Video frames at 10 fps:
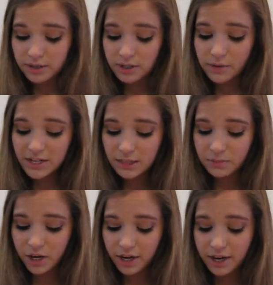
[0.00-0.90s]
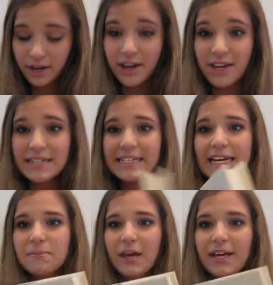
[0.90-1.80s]
So this book
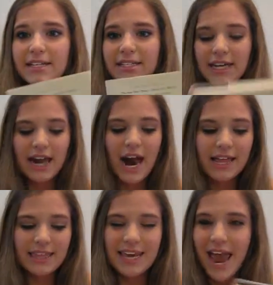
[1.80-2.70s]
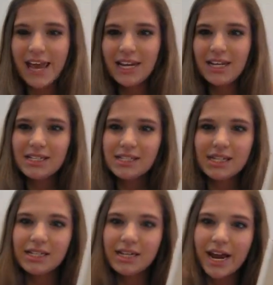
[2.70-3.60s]
takes place in the 80s,
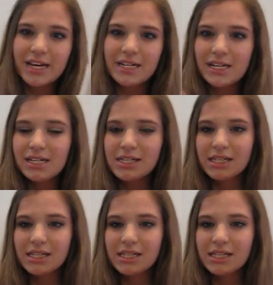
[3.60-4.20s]
the 90s,